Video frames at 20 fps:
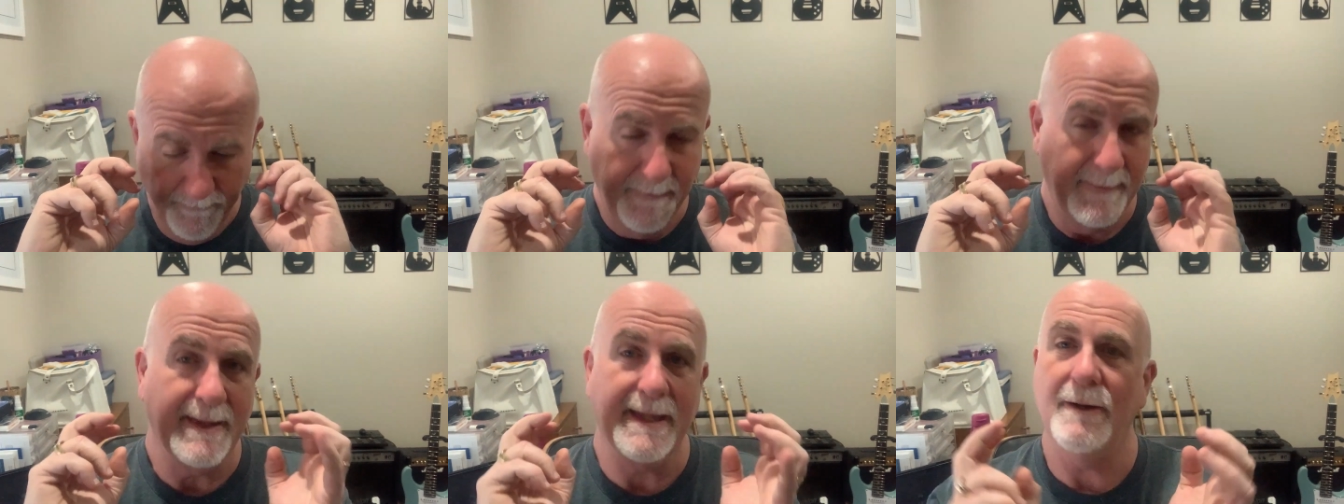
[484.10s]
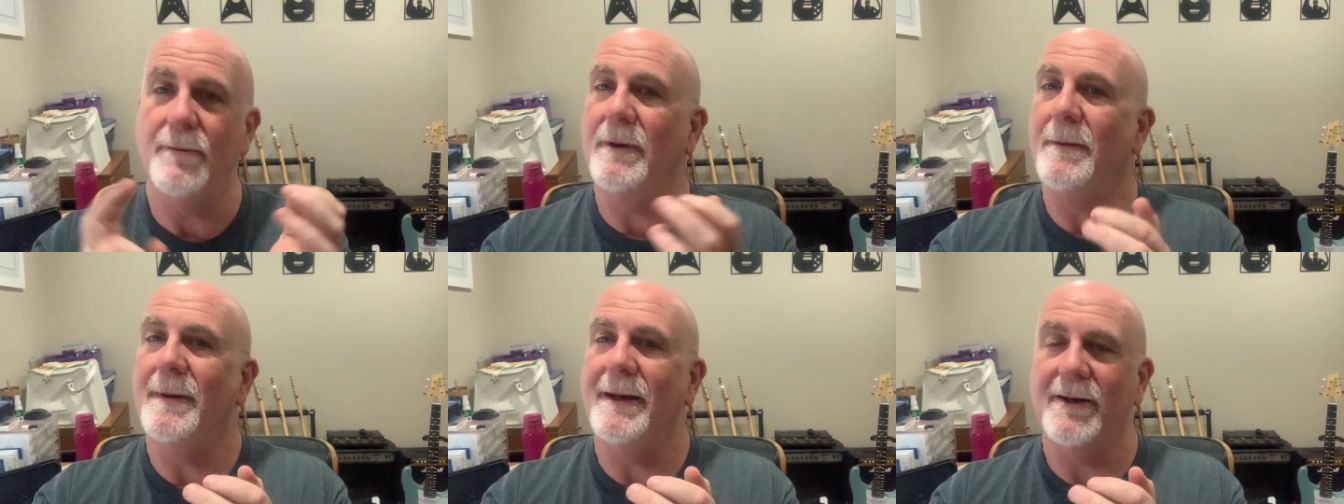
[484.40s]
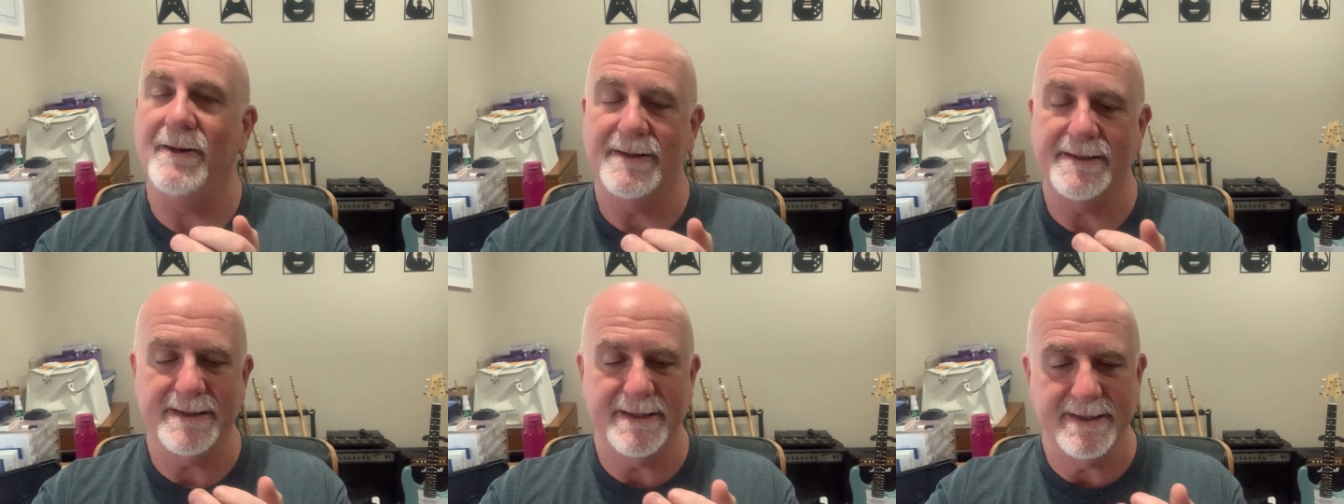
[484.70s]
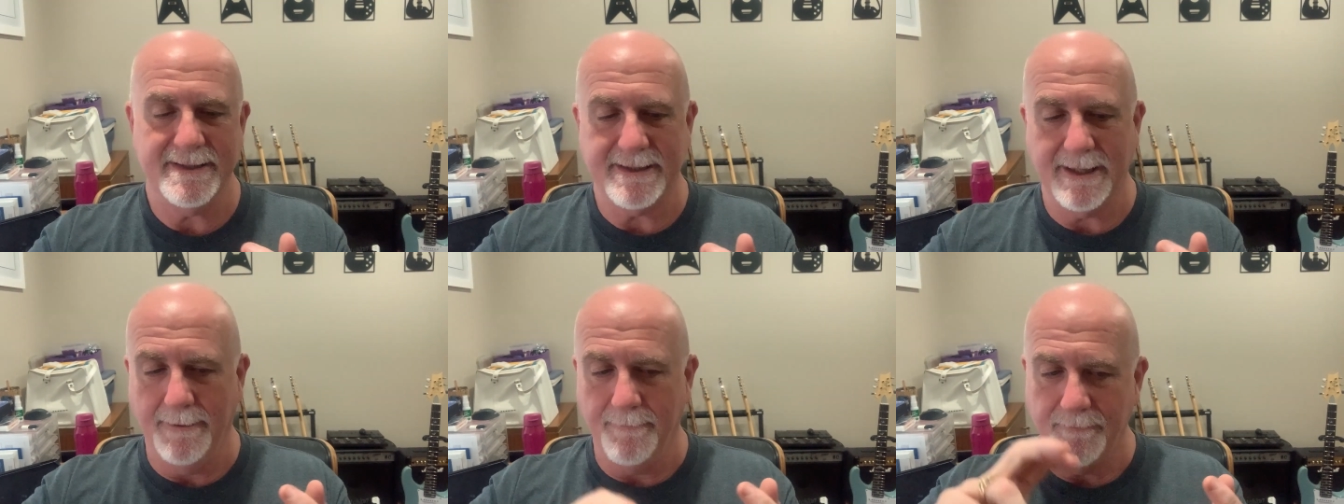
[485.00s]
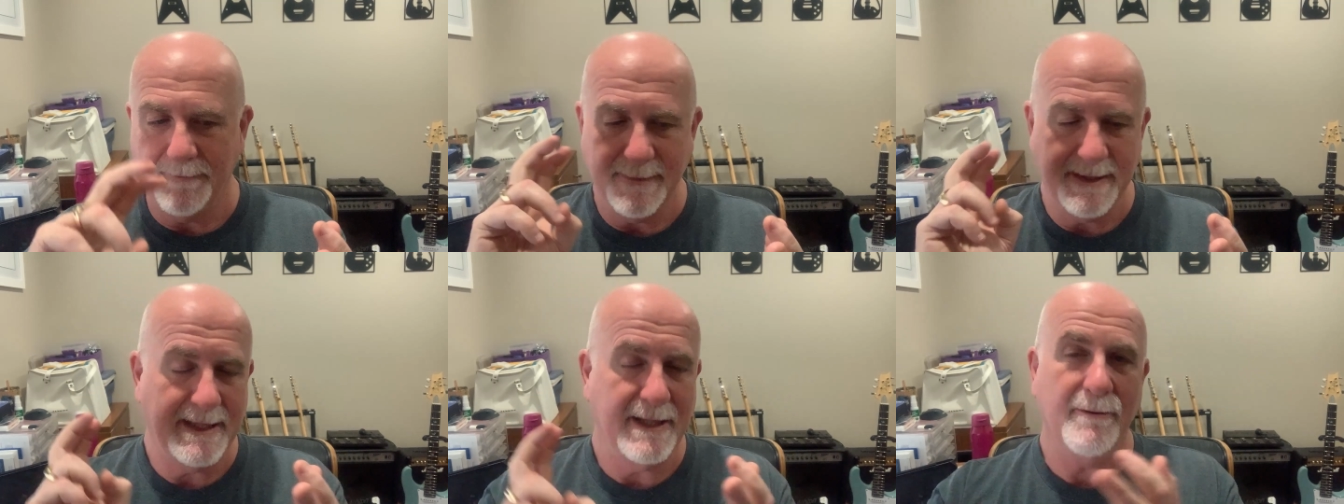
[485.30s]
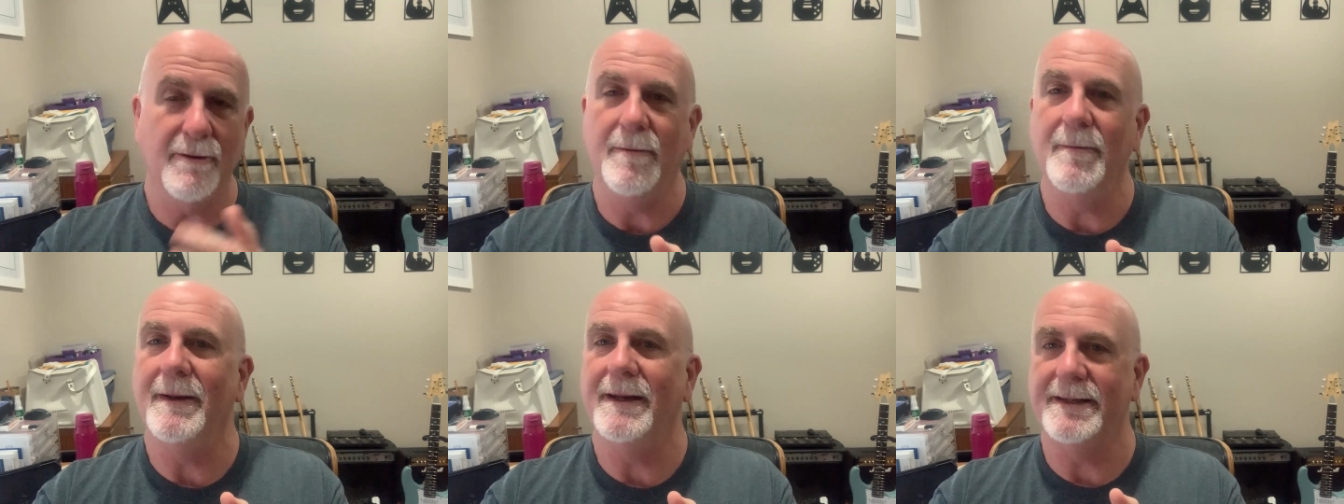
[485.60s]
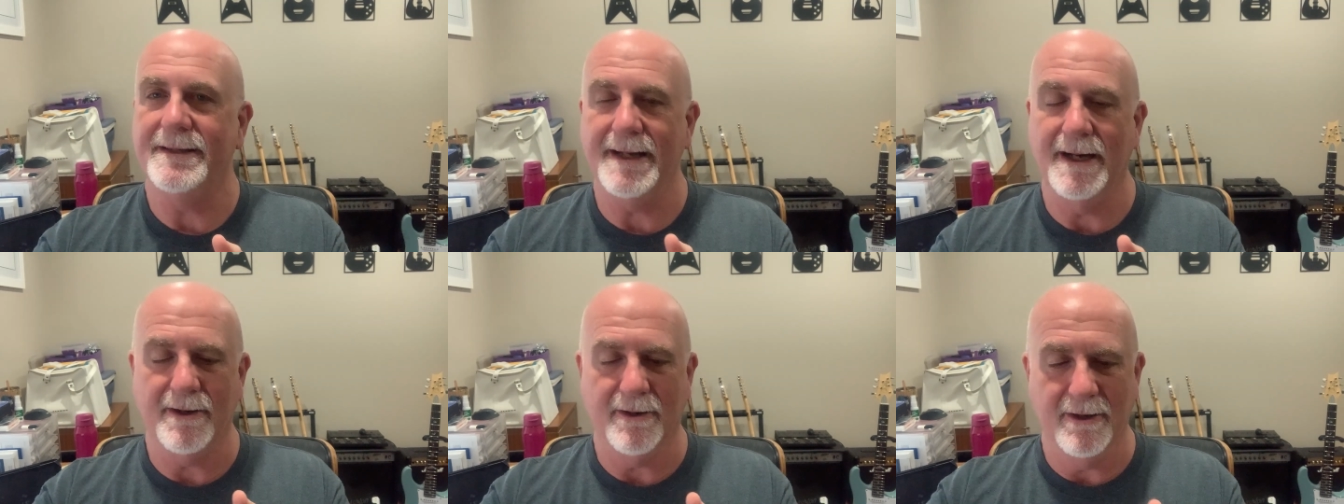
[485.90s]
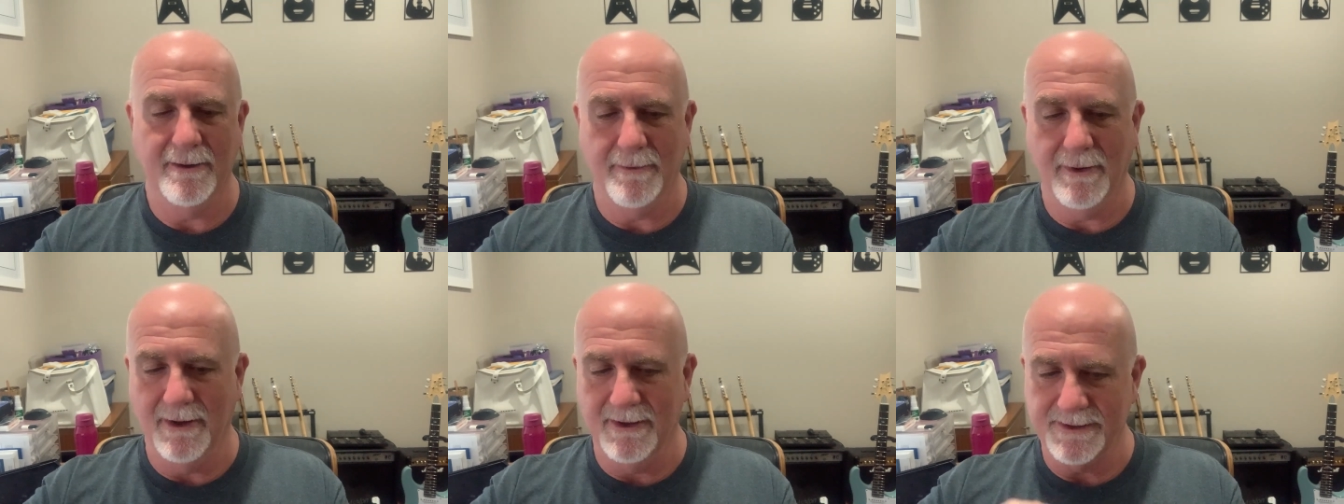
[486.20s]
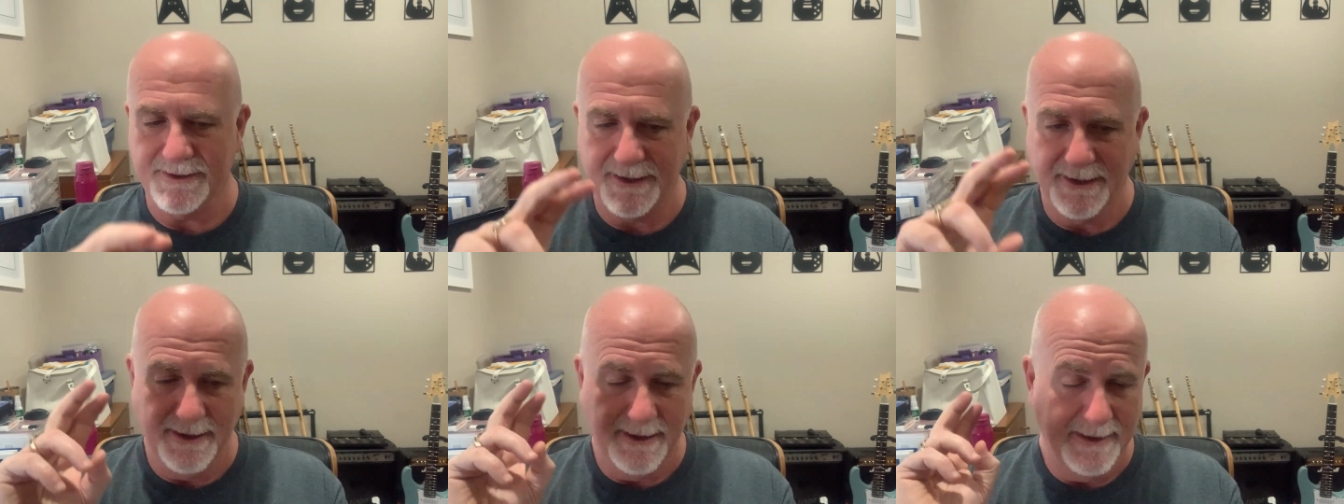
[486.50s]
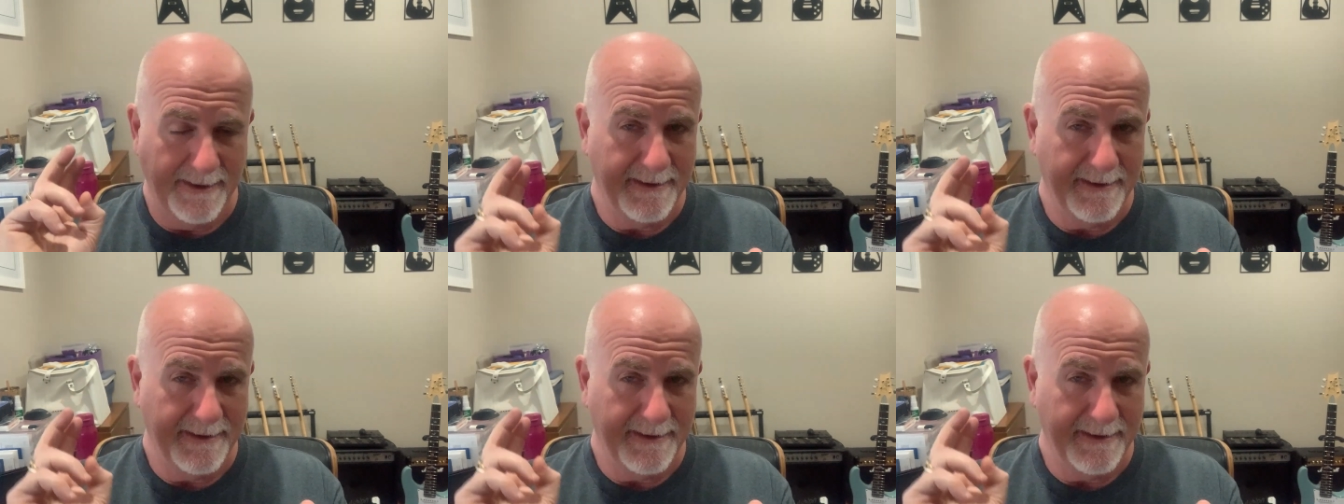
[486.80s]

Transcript: Then we meet her sister. Then we meet Doug, her boss.